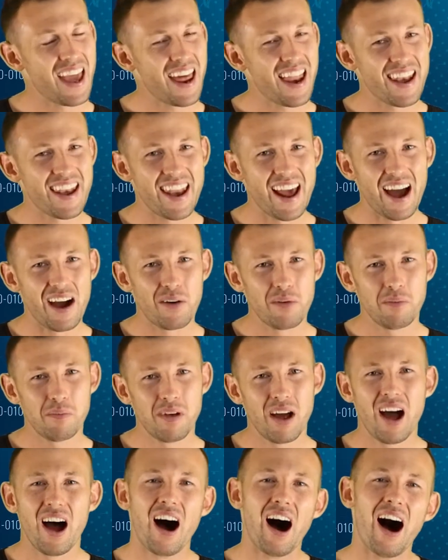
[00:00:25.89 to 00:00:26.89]
Now,
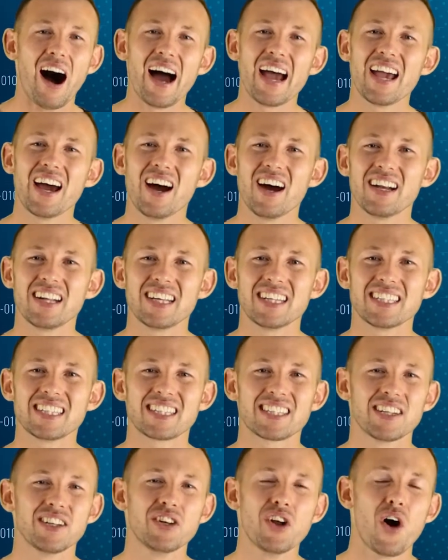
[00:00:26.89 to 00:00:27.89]
high earnings
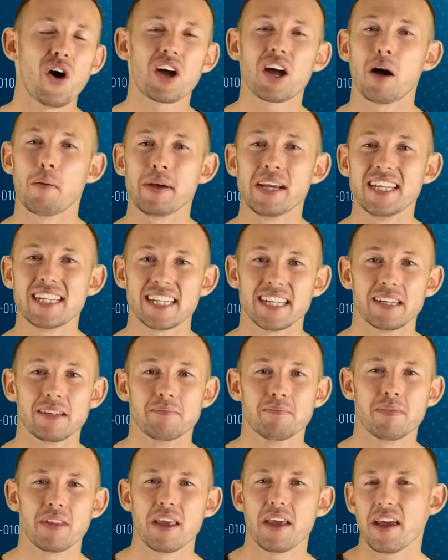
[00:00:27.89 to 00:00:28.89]
do not come easy.
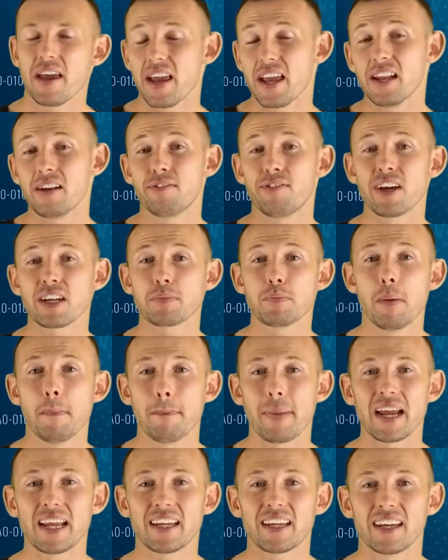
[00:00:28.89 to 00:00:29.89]
Investment
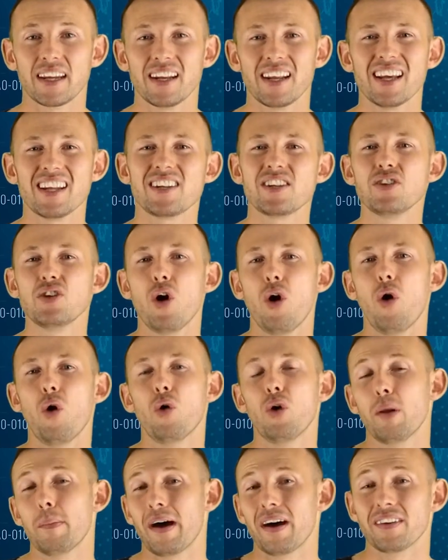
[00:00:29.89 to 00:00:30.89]
banking is not
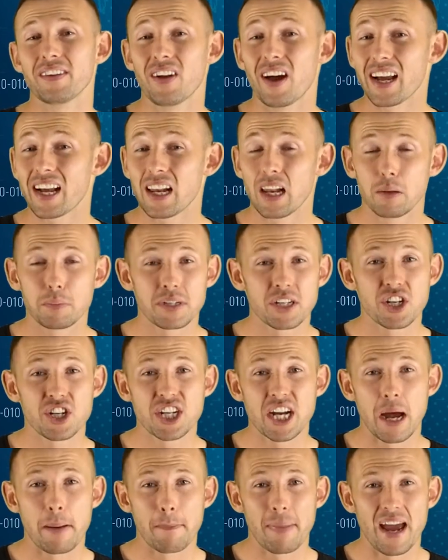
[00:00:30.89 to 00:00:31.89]
all about nightclubs and
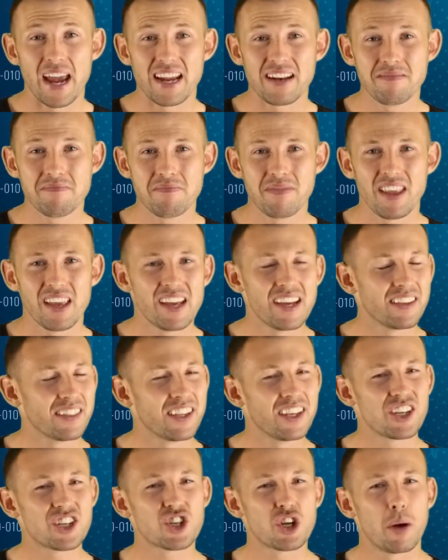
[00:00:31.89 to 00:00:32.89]
champagne.
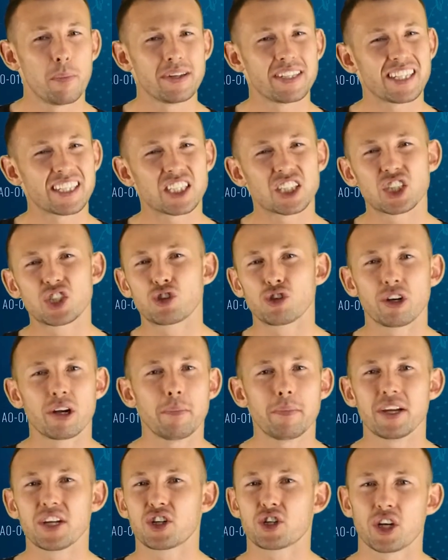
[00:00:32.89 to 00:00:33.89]
This job is
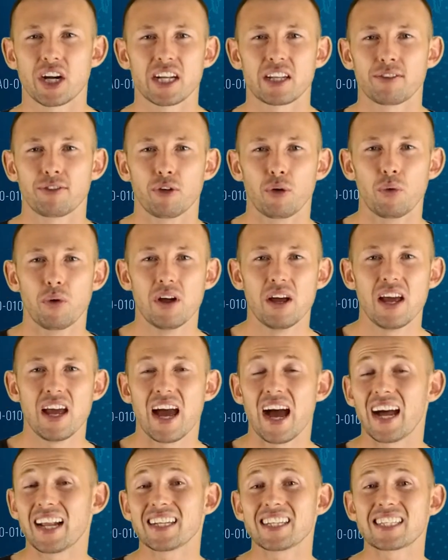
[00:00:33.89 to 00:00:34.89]
extremely stressful,
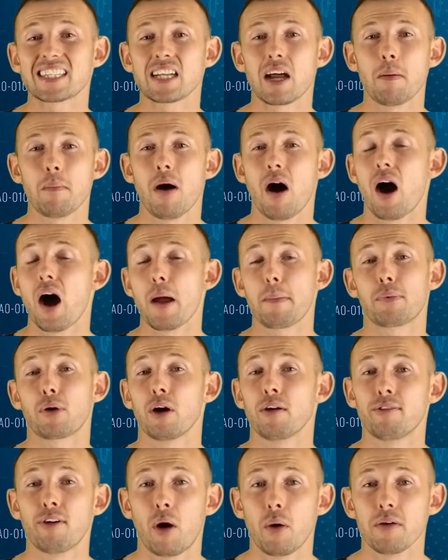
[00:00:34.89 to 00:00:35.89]
and some
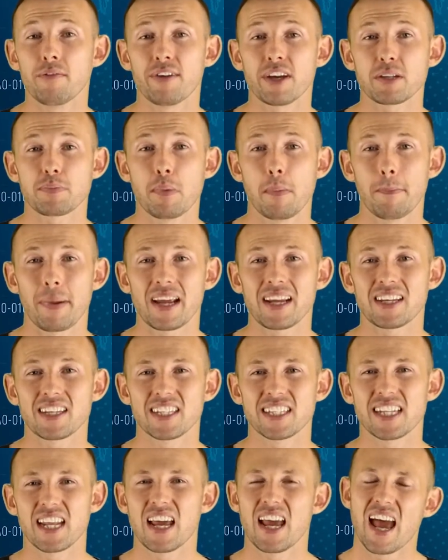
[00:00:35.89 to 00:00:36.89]
high-profile investment
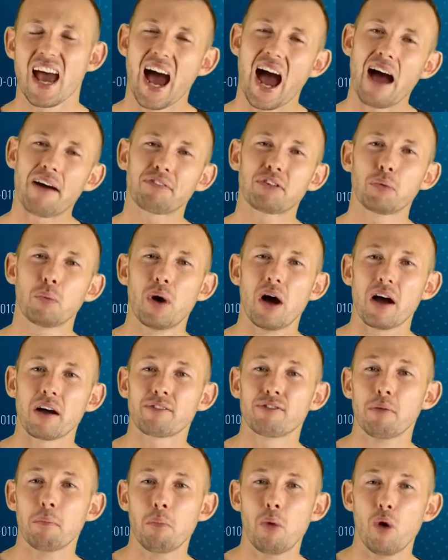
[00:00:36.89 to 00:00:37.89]
bankers have to
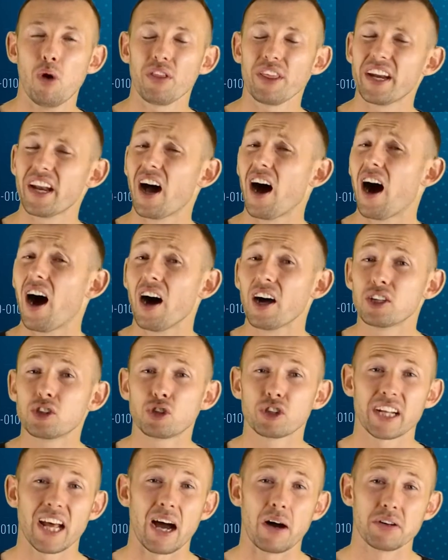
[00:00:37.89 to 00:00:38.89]
work for more than
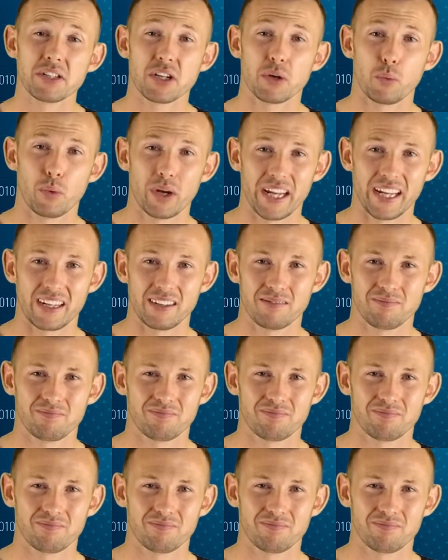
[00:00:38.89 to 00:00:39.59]
100 hours a week.